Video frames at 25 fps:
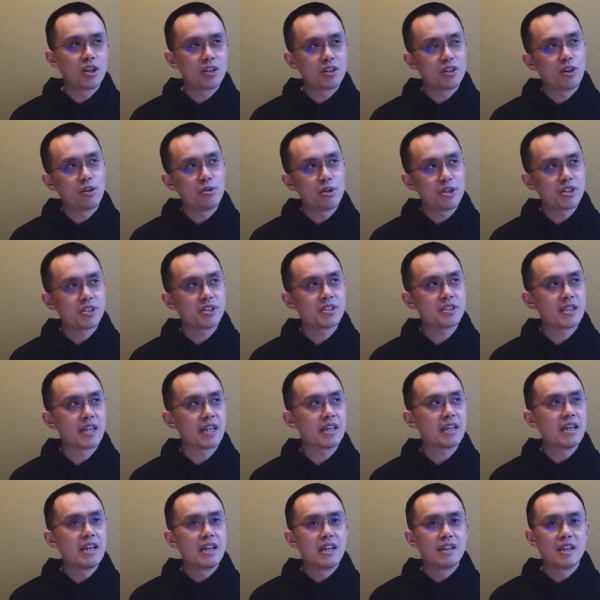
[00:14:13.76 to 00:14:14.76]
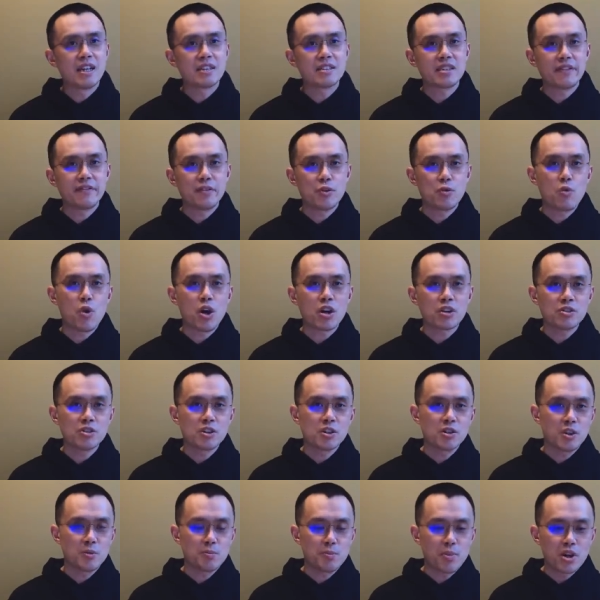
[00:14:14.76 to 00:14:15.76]
or the original, like, let's say if you
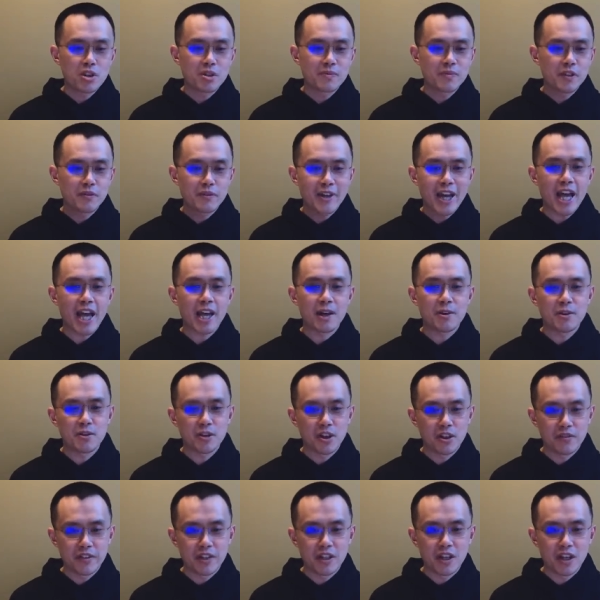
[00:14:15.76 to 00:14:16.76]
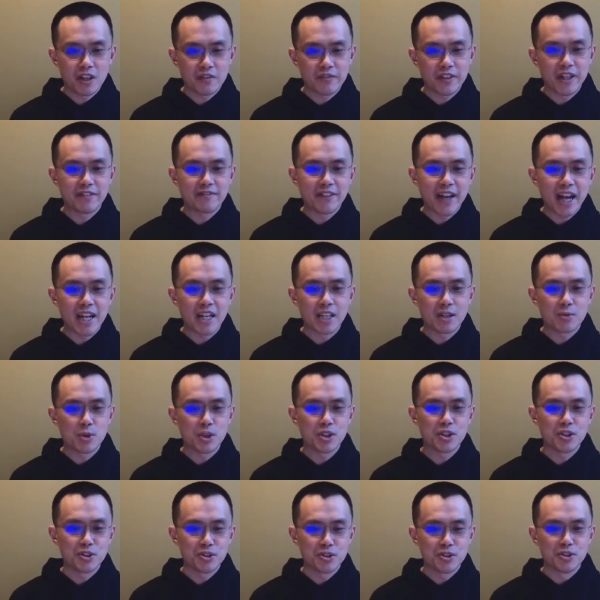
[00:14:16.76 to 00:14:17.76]
walk to the bottom of, the, of, of a valley,
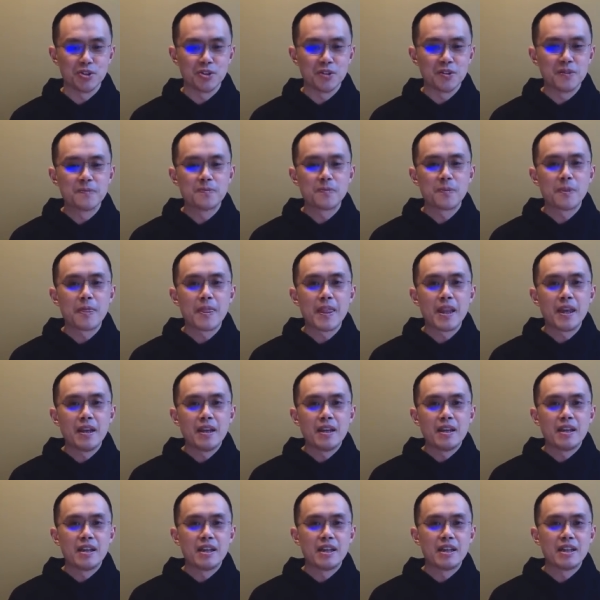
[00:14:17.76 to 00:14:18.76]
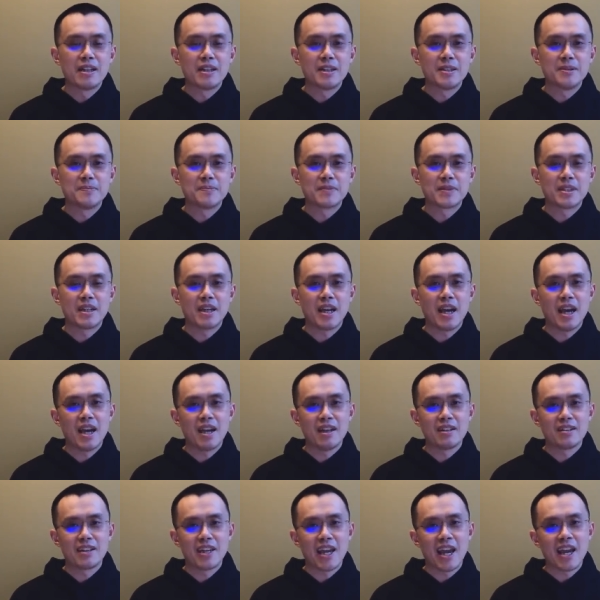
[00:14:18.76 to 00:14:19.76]
what do you do? Um,
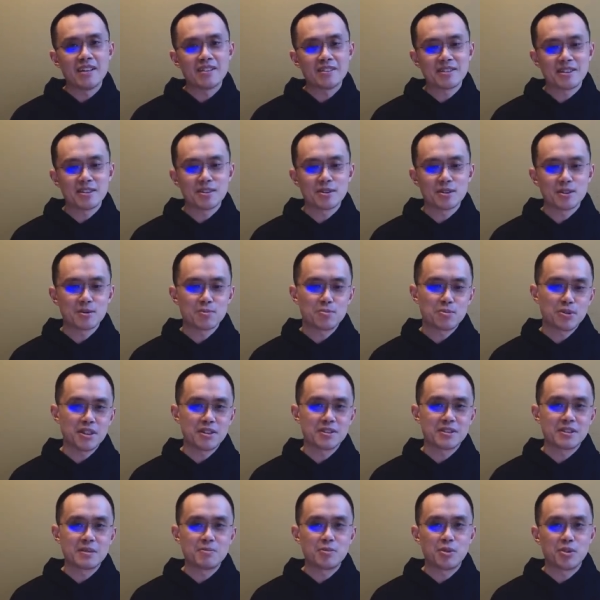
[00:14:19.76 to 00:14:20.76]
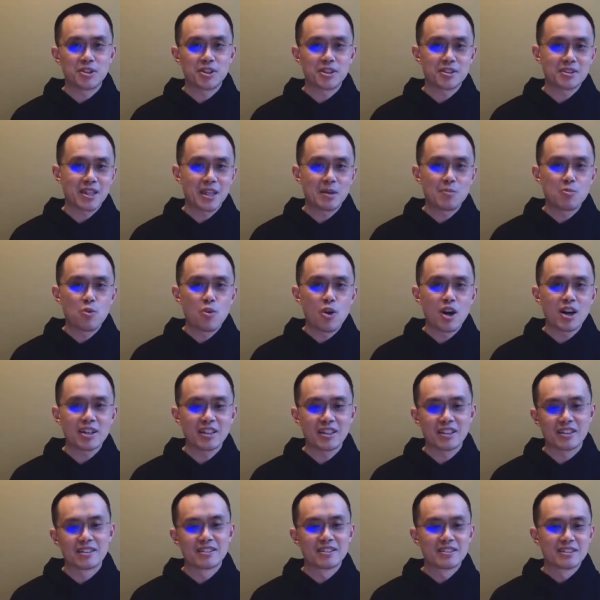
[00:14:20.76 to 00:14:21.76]
and the answer is, is pretty simple, you just keep
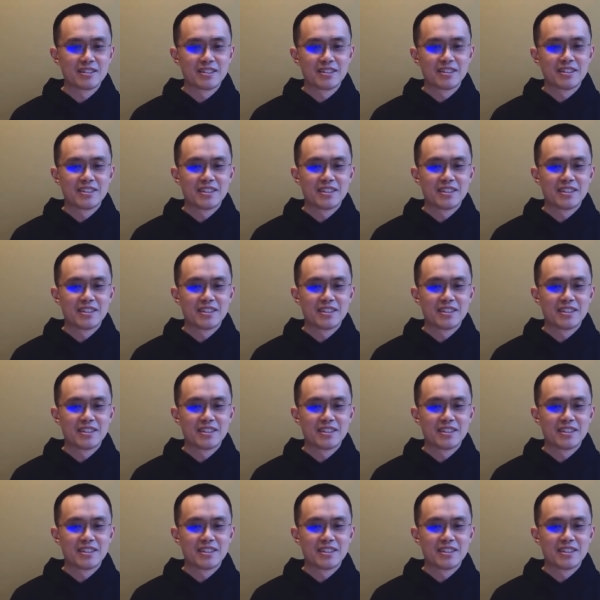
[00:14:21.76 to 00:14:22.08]
walking.